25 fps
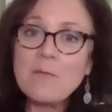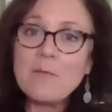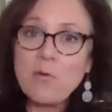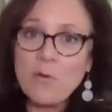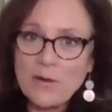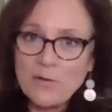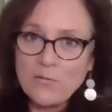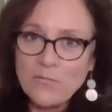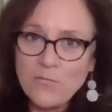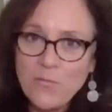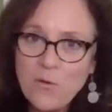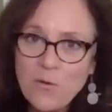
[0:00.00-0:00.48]

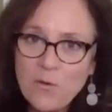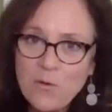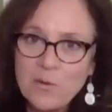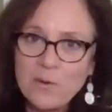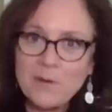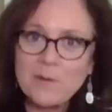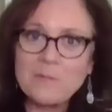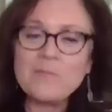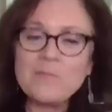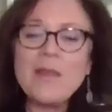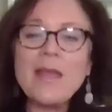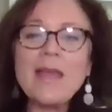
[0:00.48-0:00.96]
point
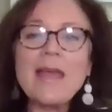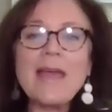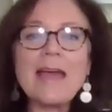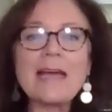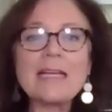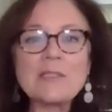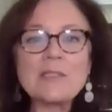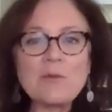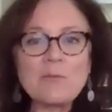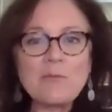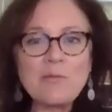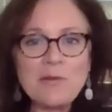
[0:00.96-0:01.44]
forward,
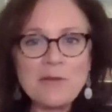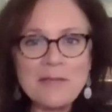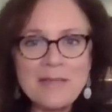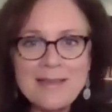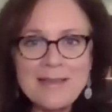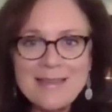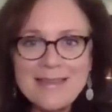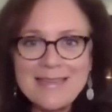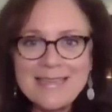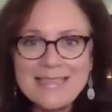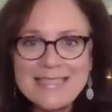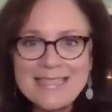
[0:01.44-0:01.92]
as we're
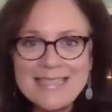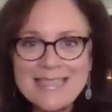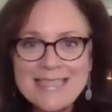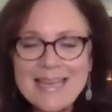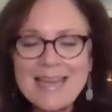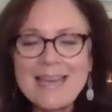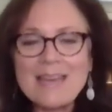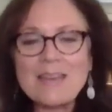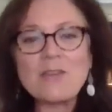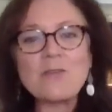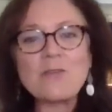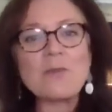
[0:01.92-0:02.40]
putting things
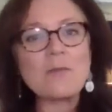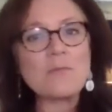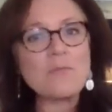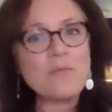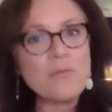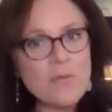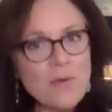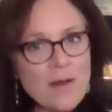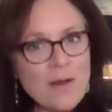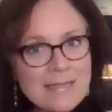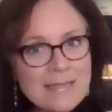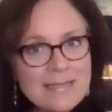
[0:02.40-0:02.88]
together and
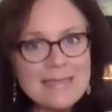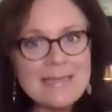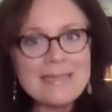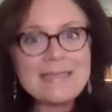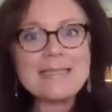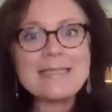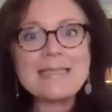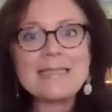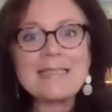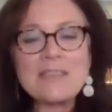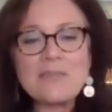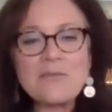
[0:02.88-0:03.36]

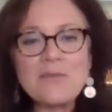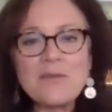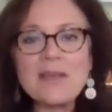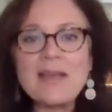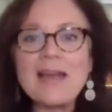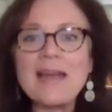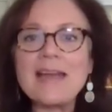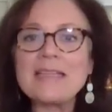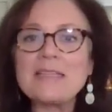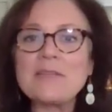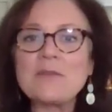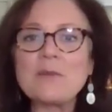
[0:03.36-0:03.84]
processing
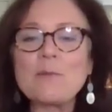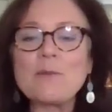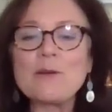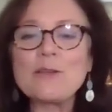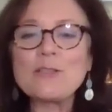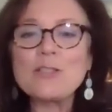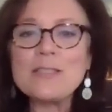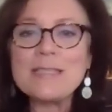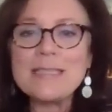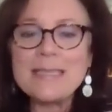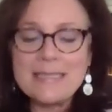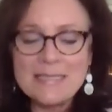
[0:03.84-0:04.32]
different kinds of
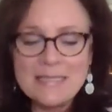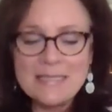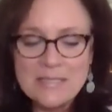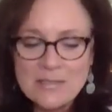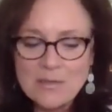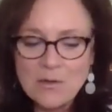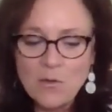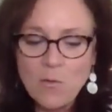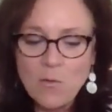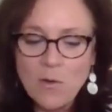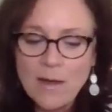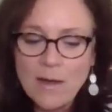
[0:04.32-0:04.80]
emergencies and
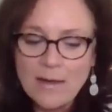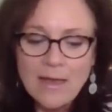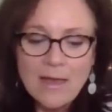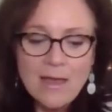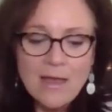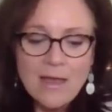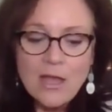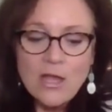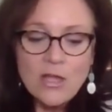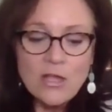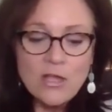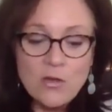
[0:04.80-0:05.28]
so on,
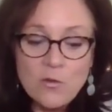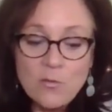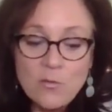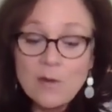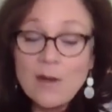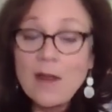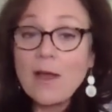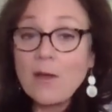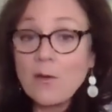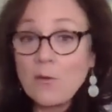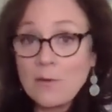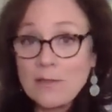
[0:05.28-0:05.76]
you are
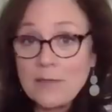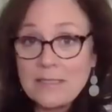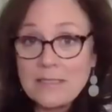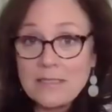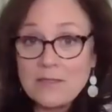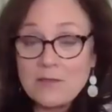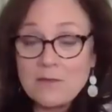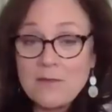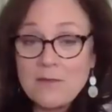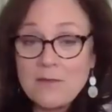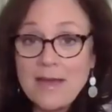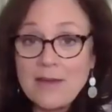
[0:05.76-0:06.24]
not going to
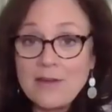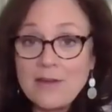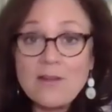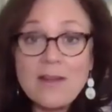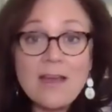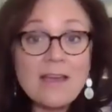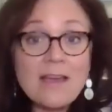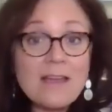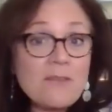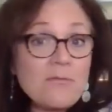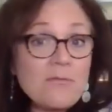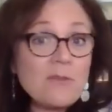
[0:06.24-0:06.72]
do that. You're
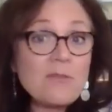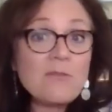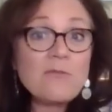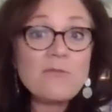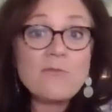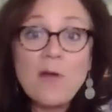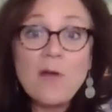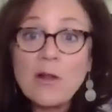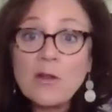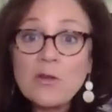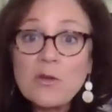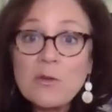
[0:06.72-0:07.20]
not going to feel
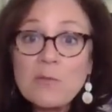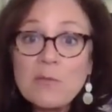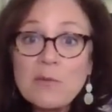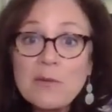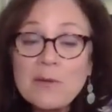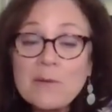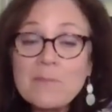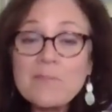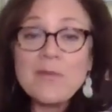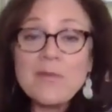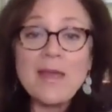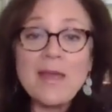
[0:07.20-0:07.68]

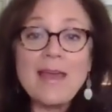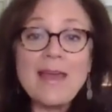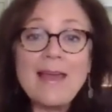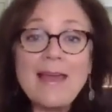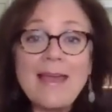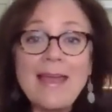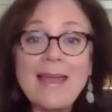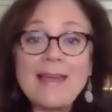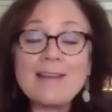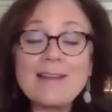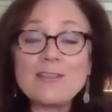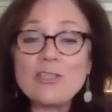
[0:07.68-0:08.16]
vulnerable
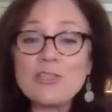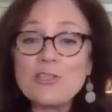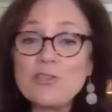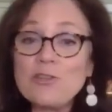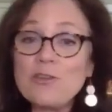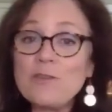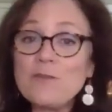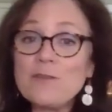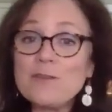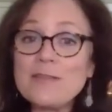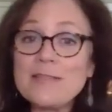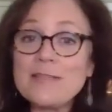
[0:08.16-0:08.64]
and
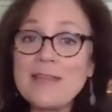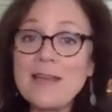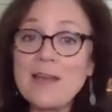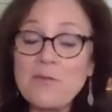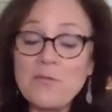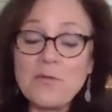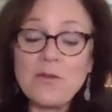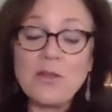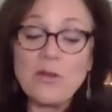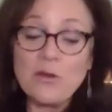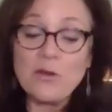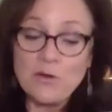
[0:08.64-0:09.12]
unsure of
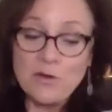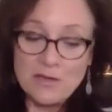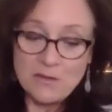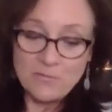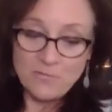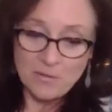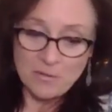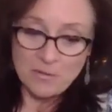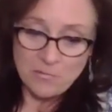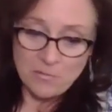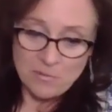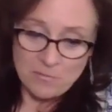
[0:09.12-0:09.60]
yourself. You're going
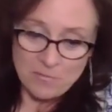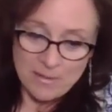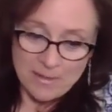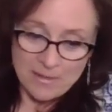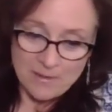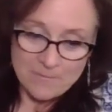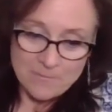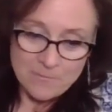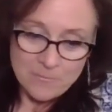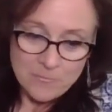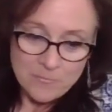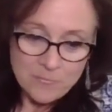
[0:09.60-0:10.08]
to feel
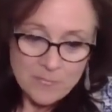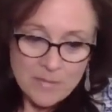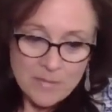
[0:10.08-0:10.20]
prepared.